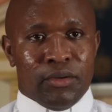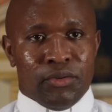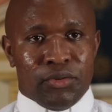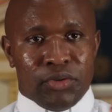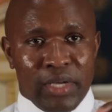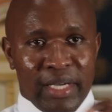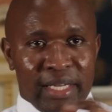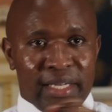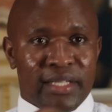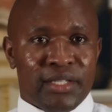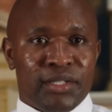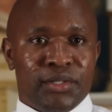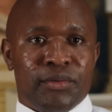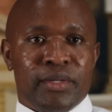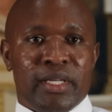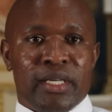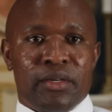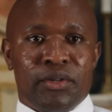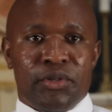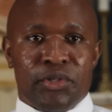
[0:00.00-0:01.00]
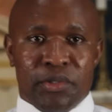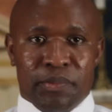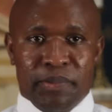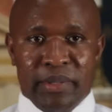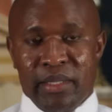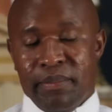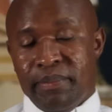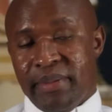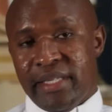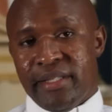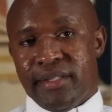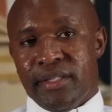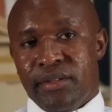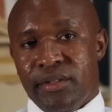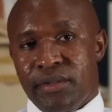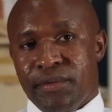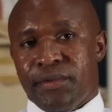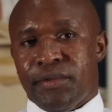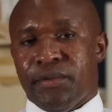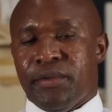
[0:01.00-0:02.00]
Turning to the Gospel passage
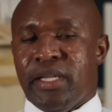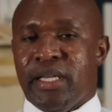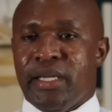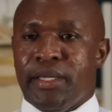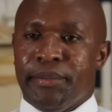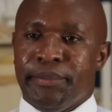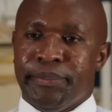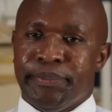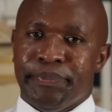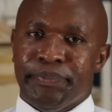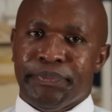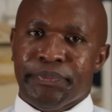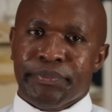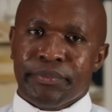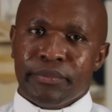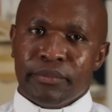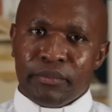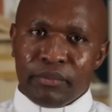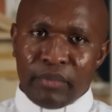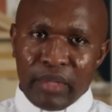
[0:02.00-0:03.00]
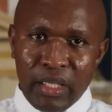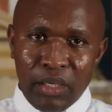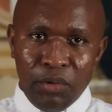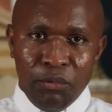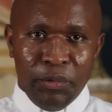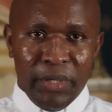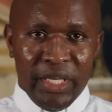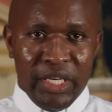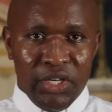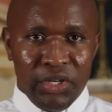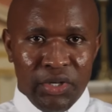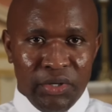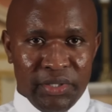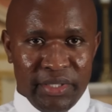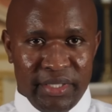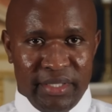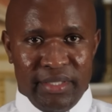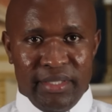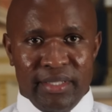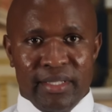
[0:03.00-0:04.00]
of today, we
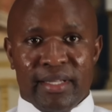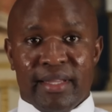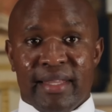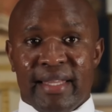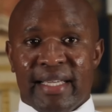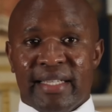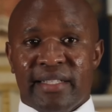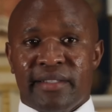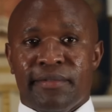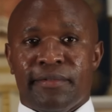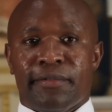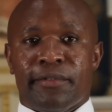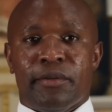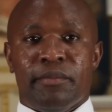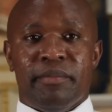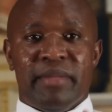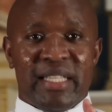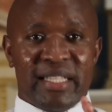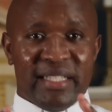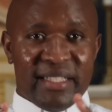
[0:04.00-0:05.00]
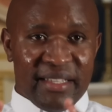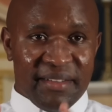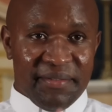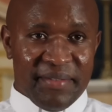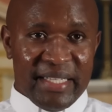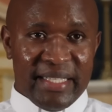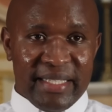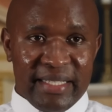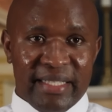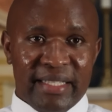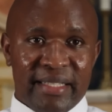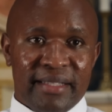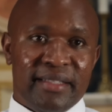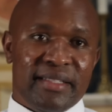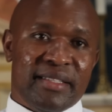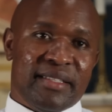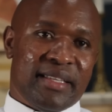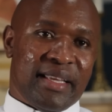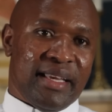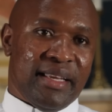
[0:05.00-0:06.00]
note that from the 17th
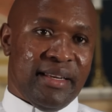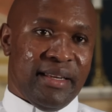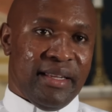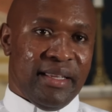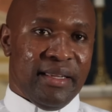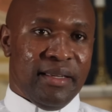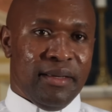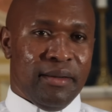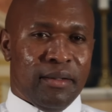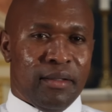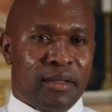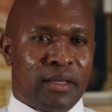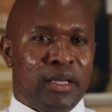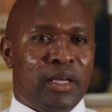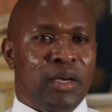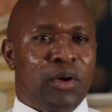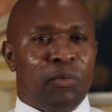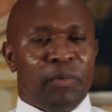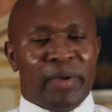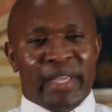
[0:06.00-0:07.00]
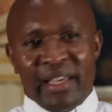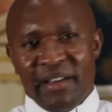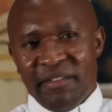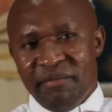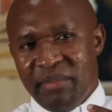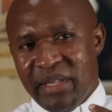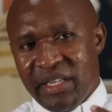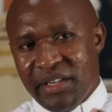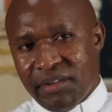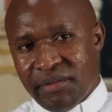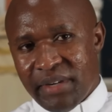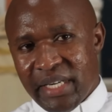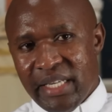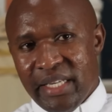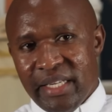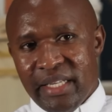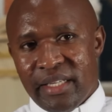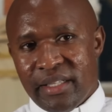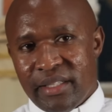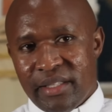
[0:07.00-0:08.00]
Sunday, we have been
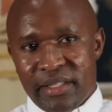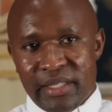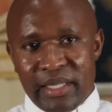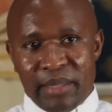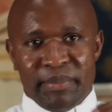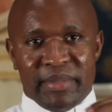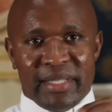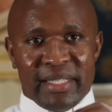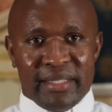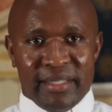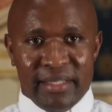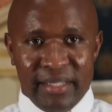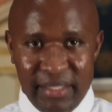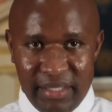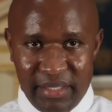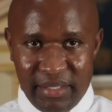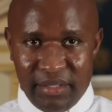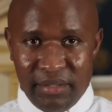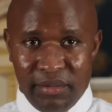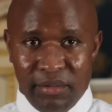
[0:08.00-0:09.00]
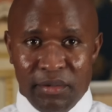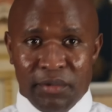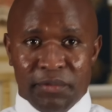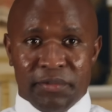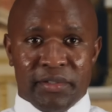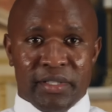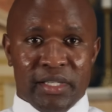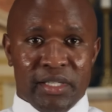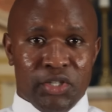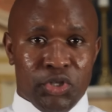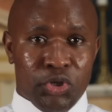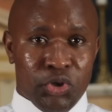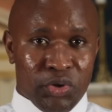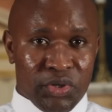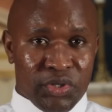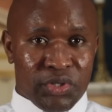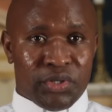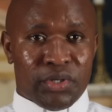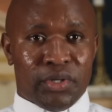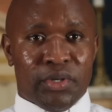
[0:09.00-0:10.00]
reading chapter 6 of St.
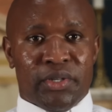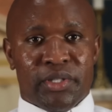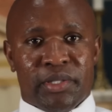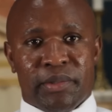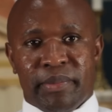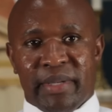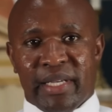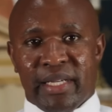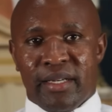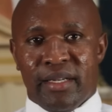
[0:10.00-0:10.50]
John's Gospel.